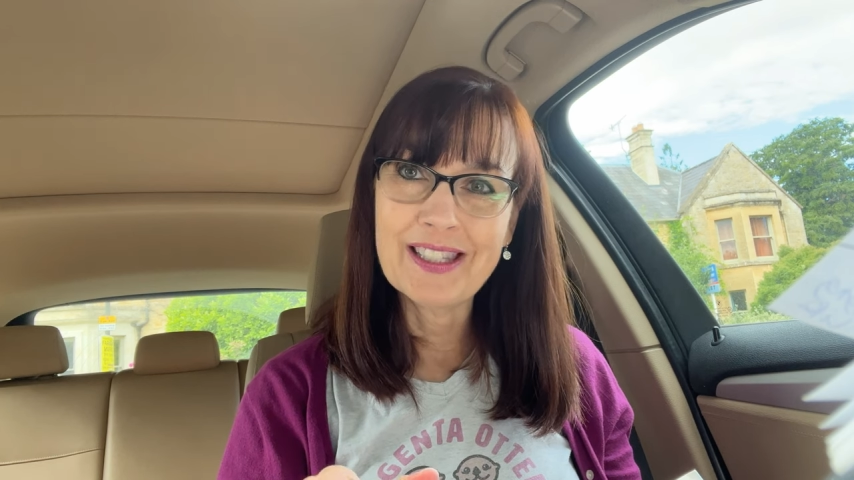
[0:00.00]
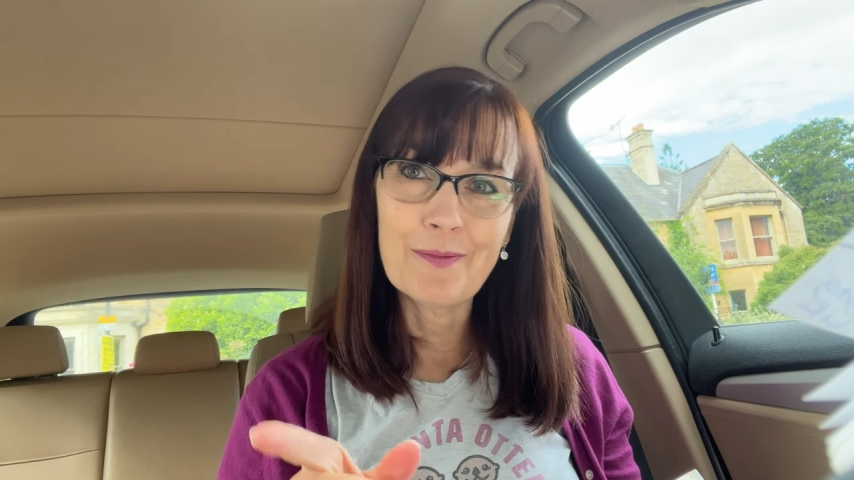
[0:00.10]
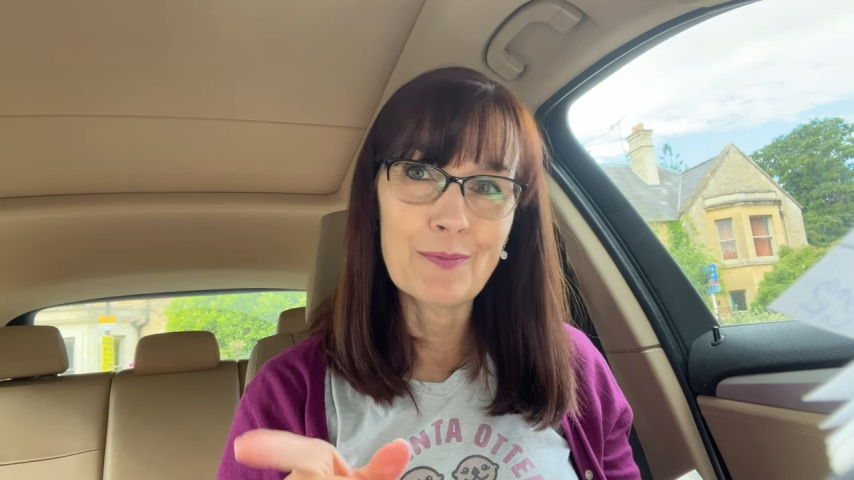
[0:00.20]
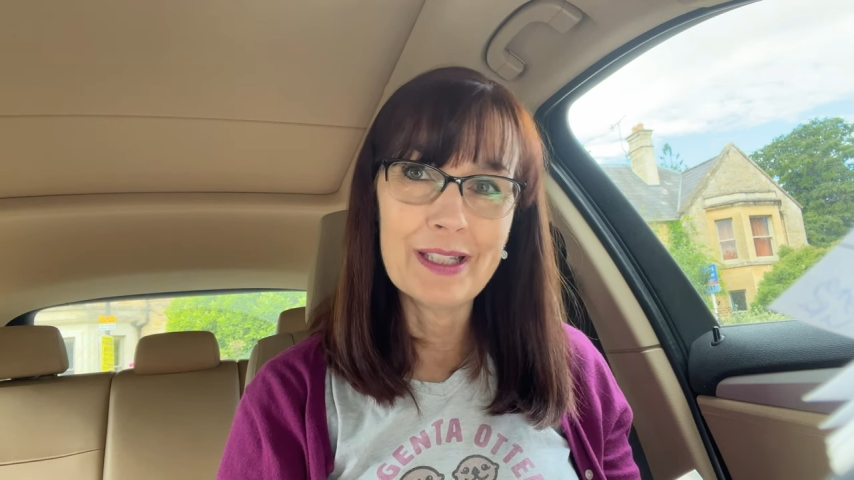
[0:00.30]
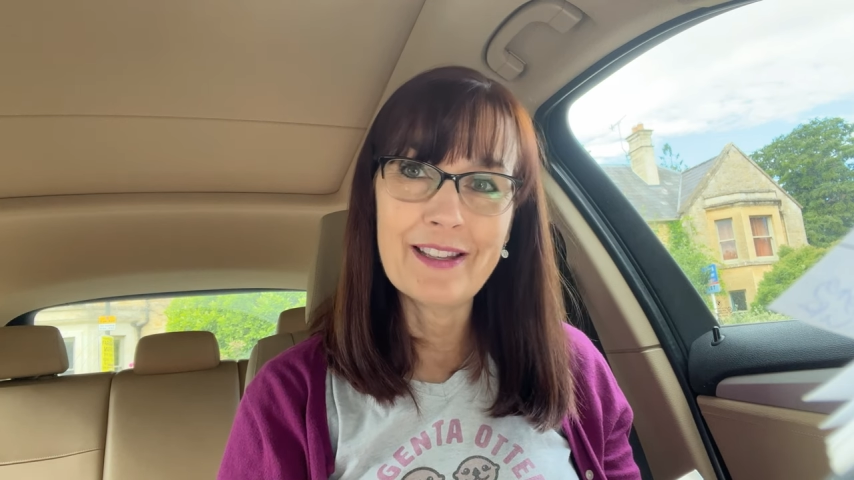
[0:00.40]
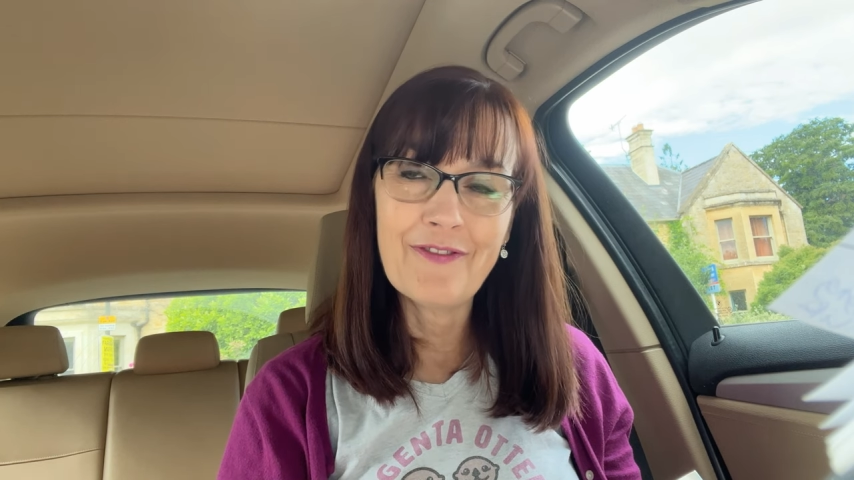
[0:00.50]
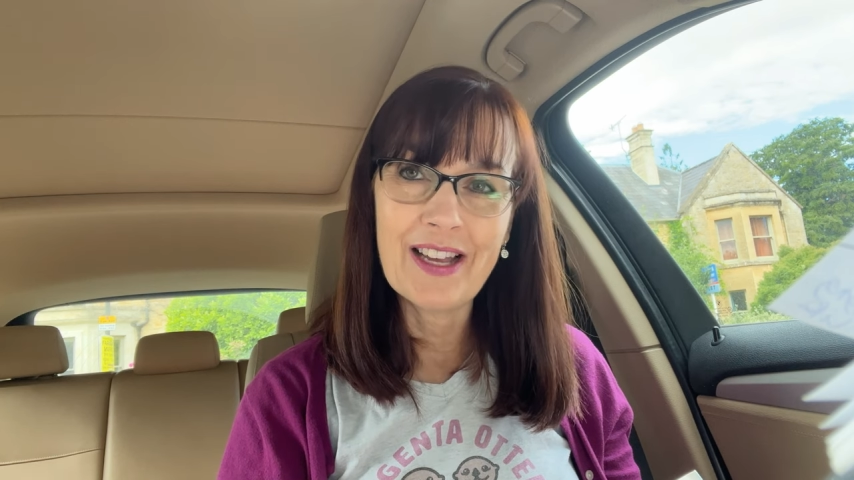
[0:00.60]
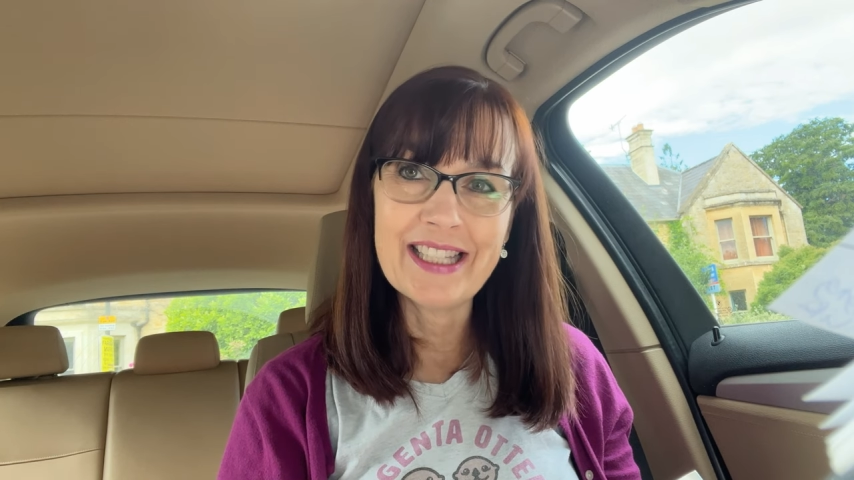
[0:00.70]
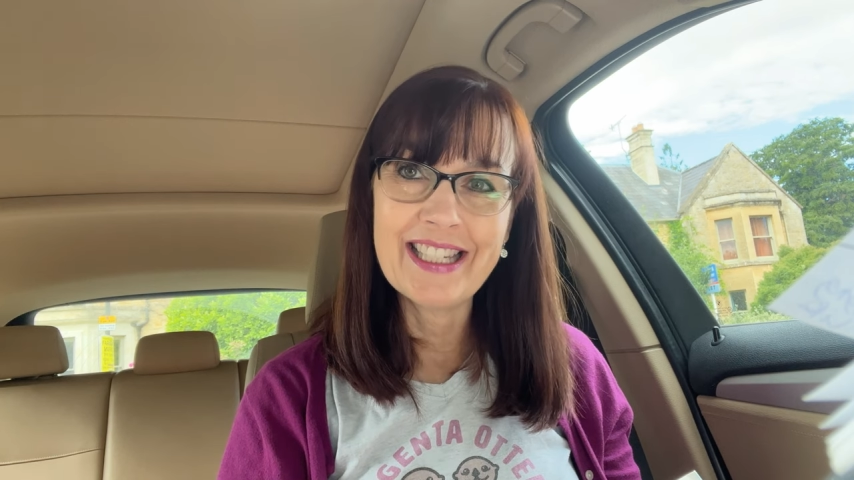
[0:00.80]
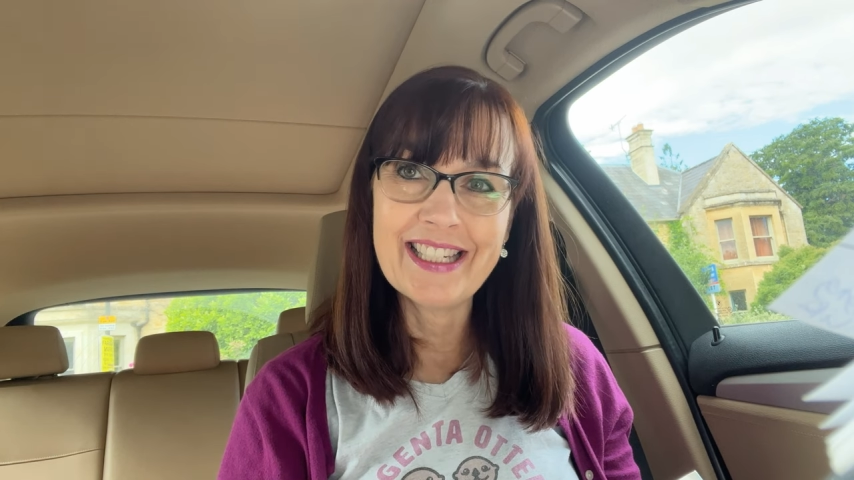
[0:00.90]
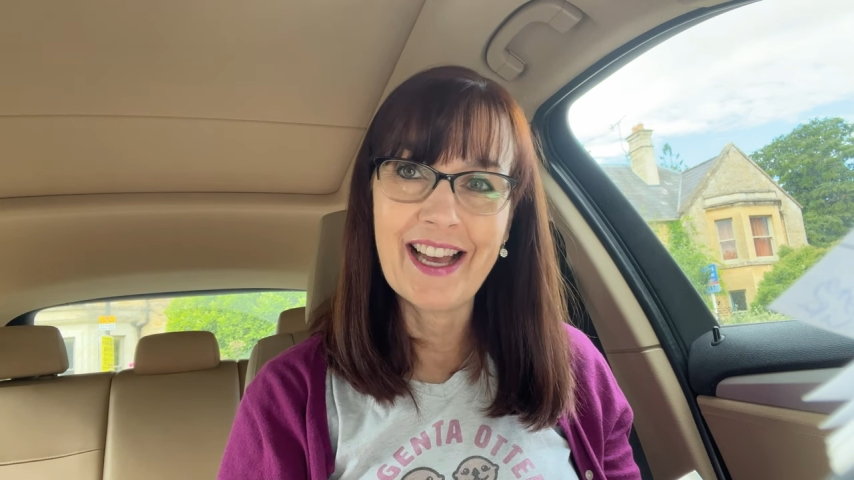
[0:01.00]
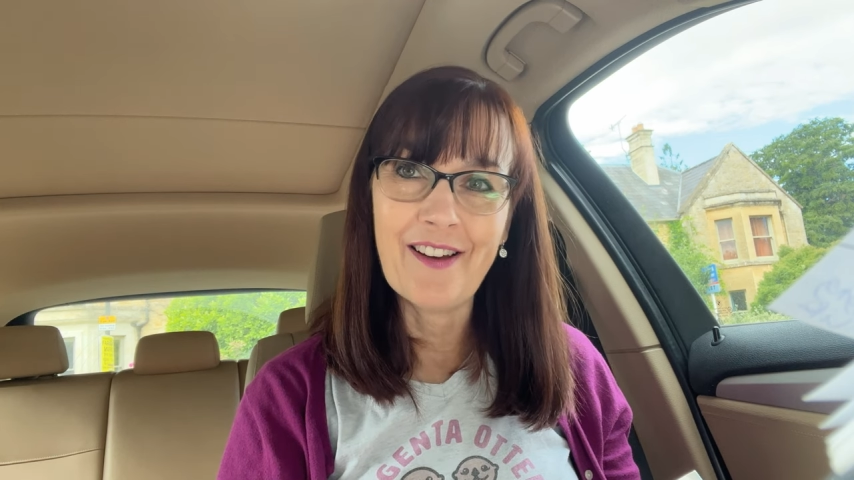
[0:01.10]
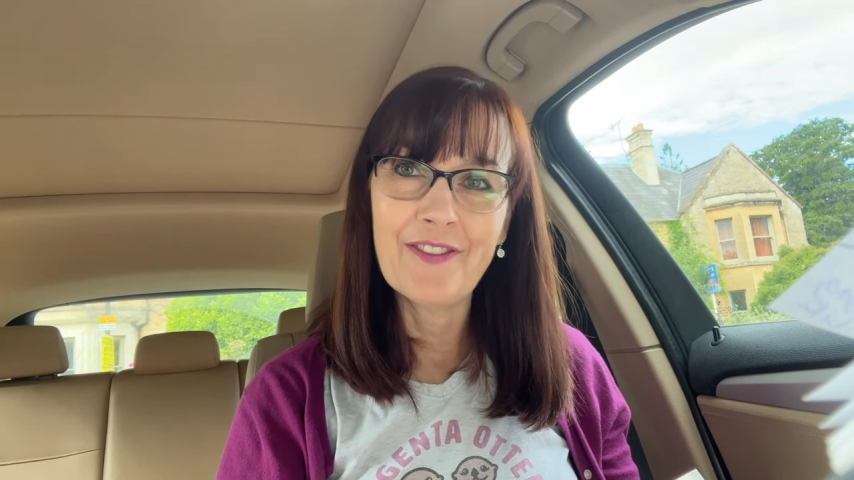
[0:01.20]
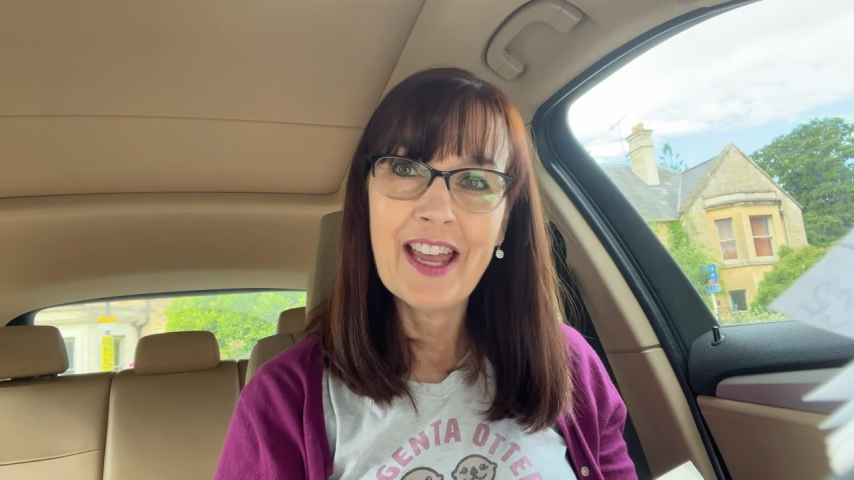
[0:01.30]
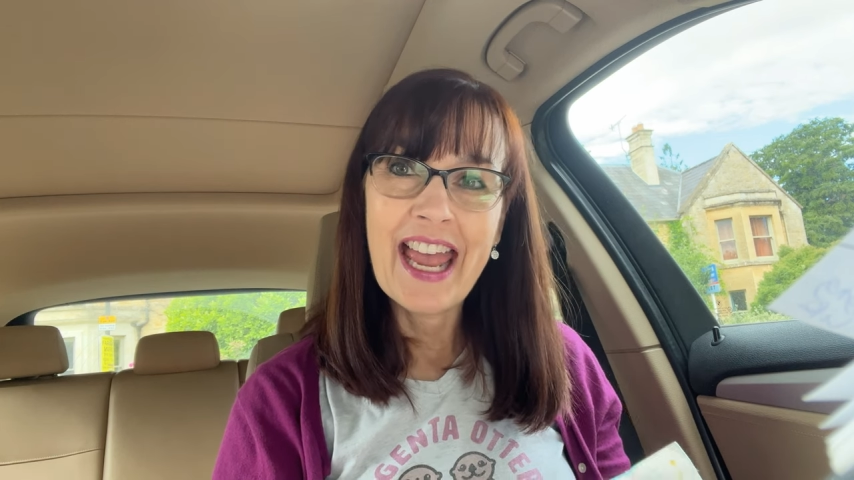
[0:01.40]
some really fun
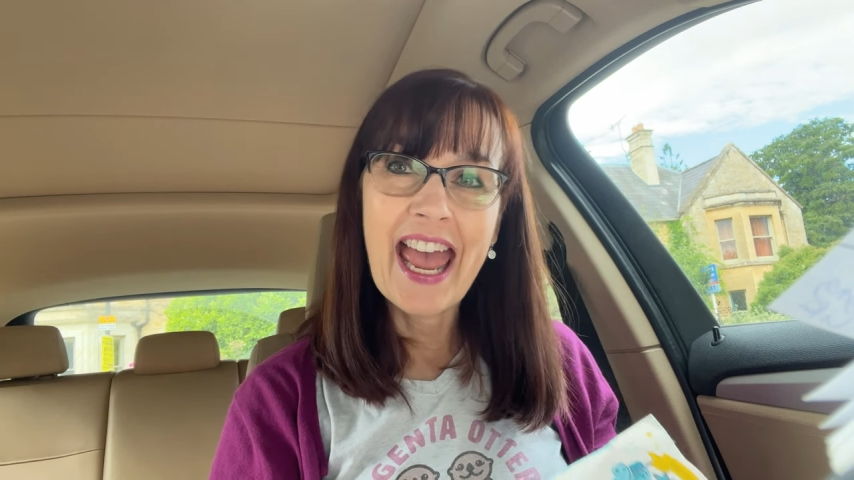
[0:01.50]
stuff.